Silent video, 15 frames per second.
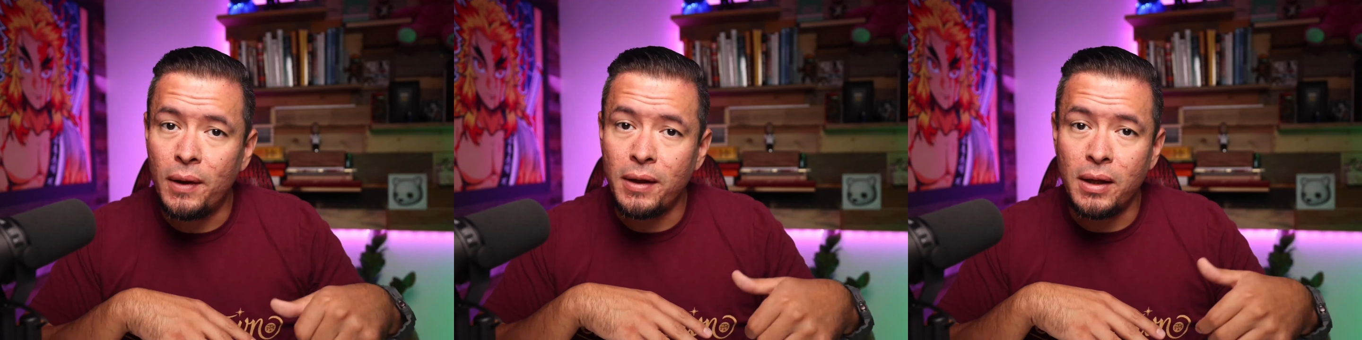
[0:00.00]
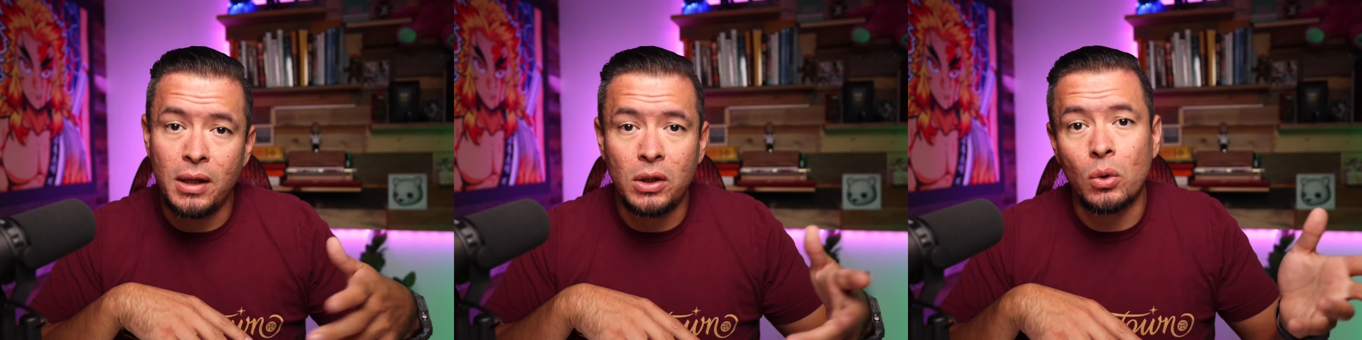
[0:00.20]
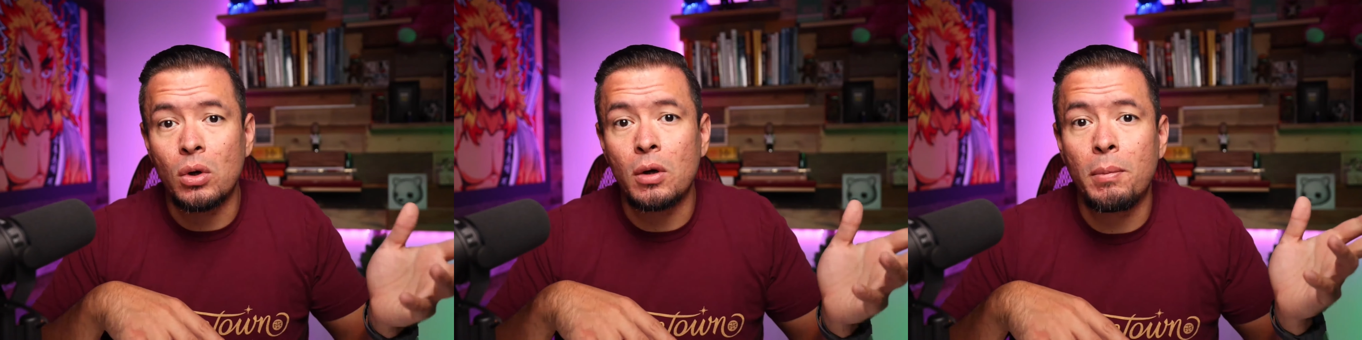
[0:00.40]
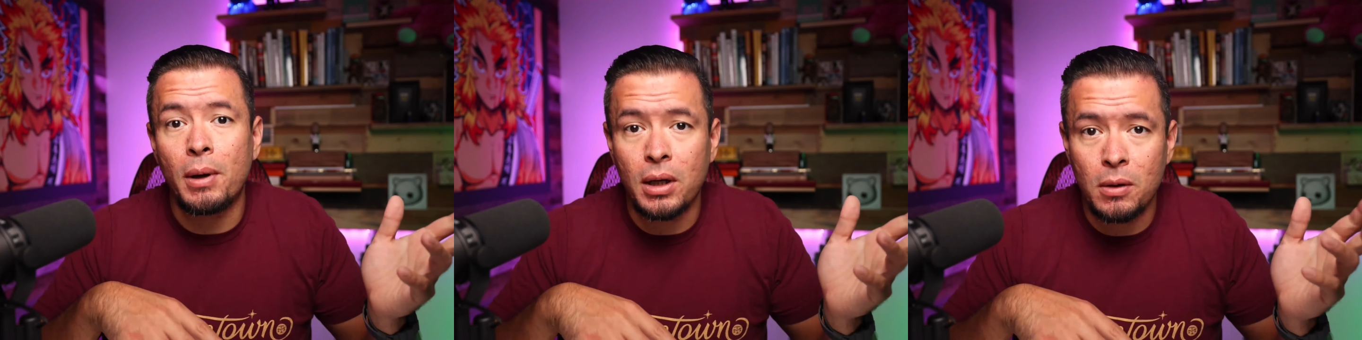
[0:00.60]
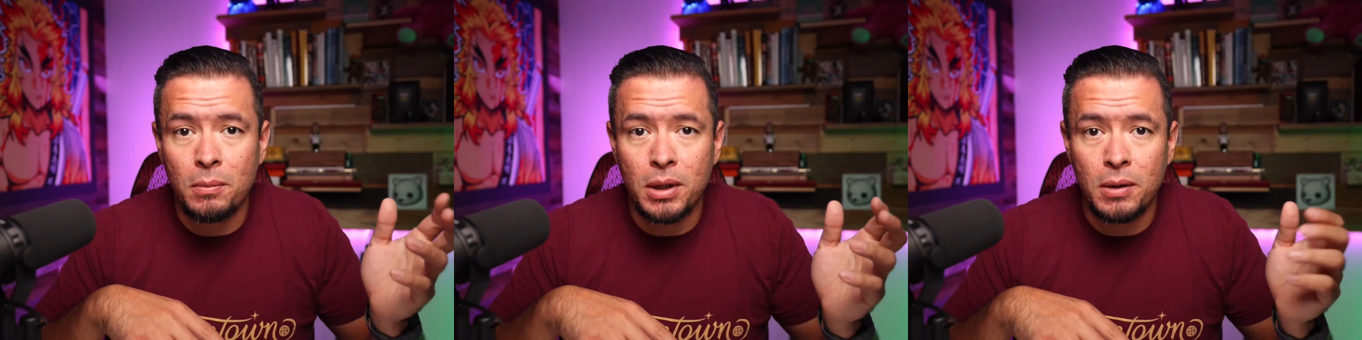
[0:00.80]
and then they throw it up
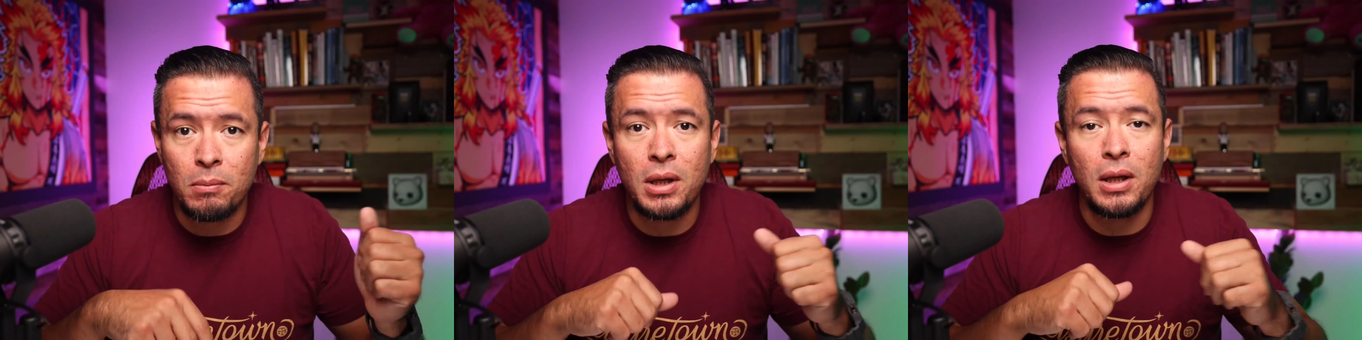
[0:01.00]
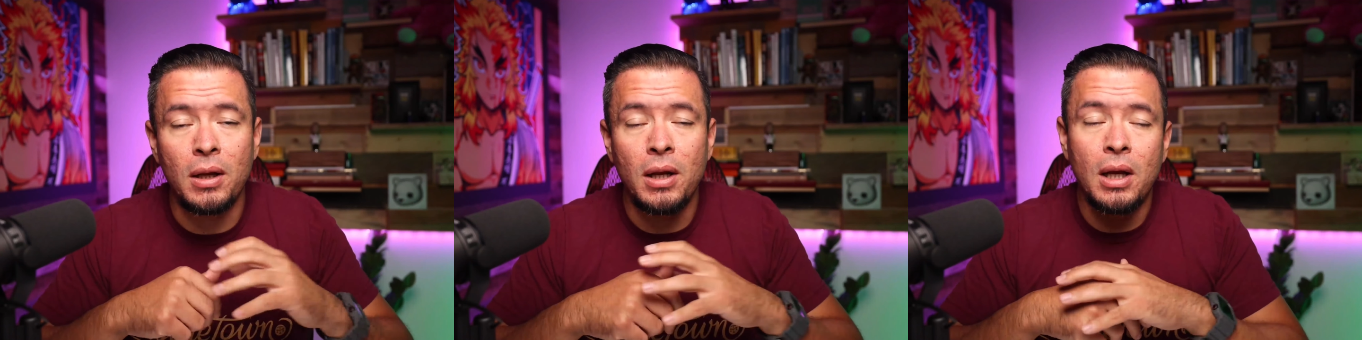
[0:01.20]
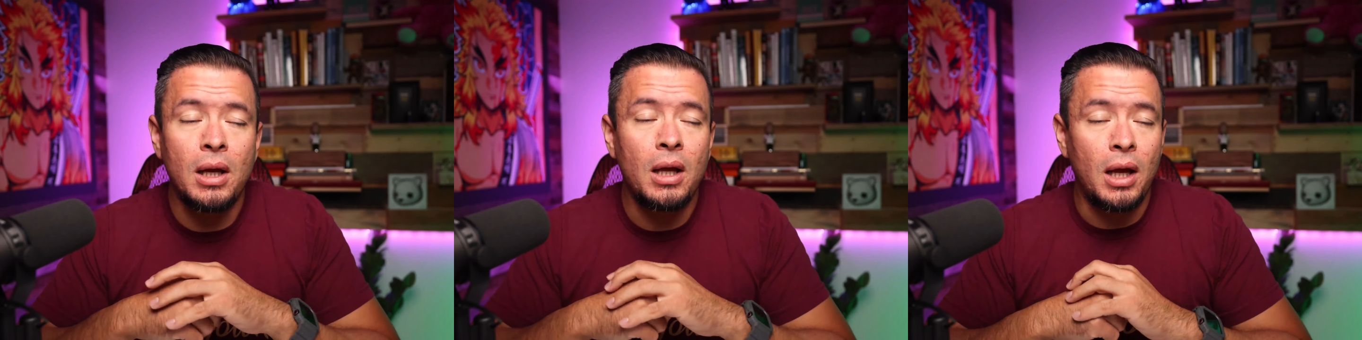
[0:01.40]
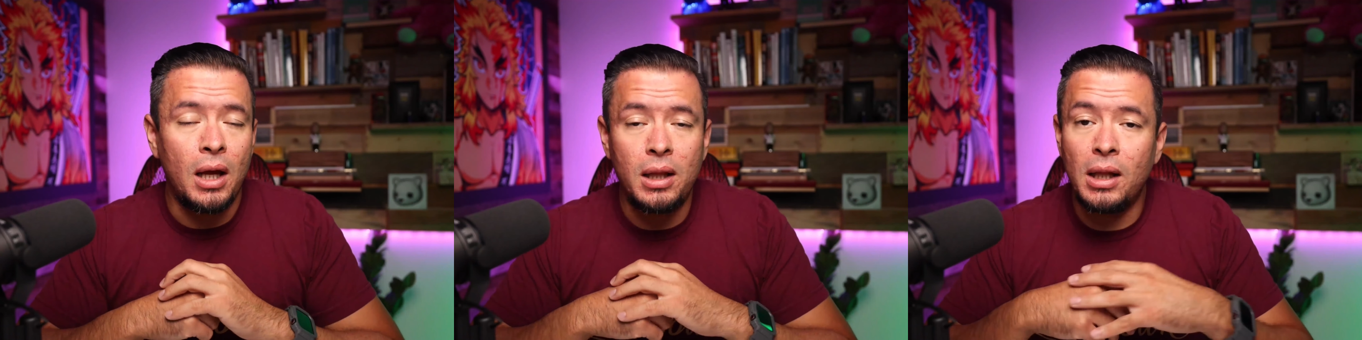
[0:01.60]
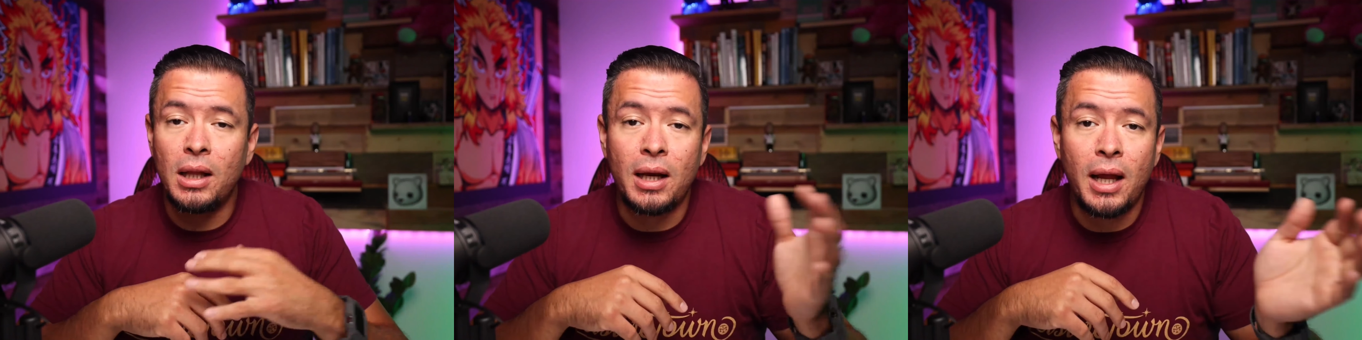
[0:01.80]
on Airbnb
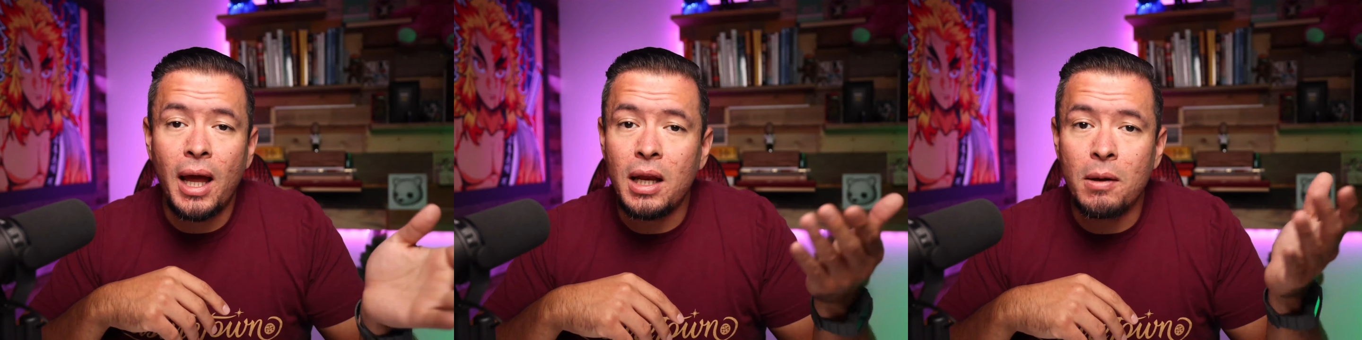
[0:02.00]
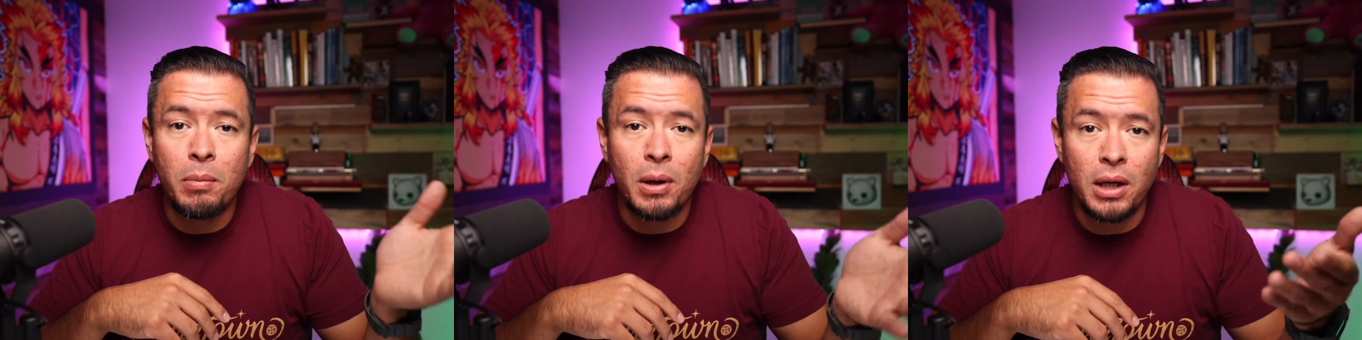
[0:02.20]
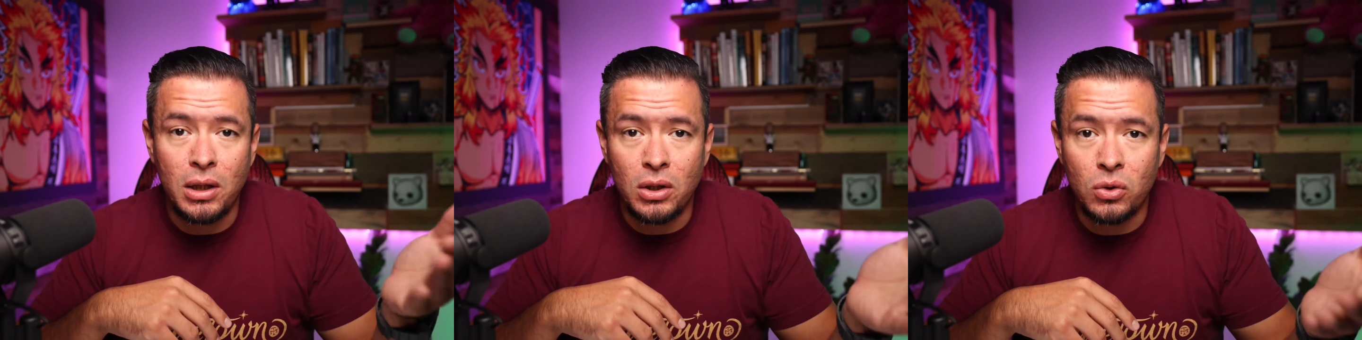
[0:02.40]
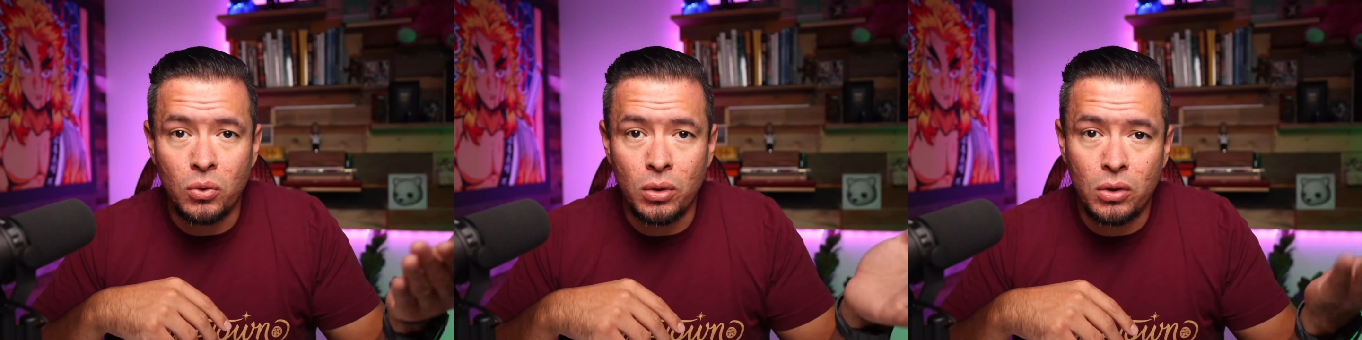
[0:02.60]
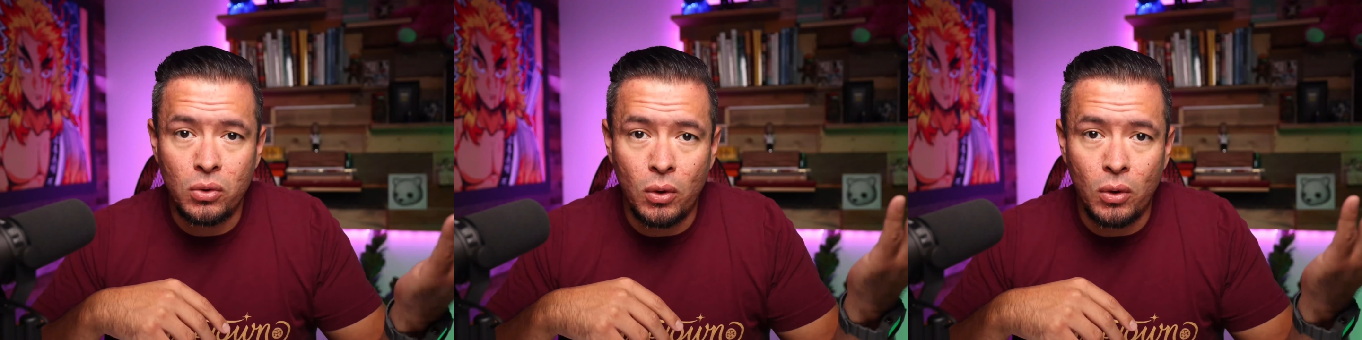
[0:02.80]
and they let anybody in through the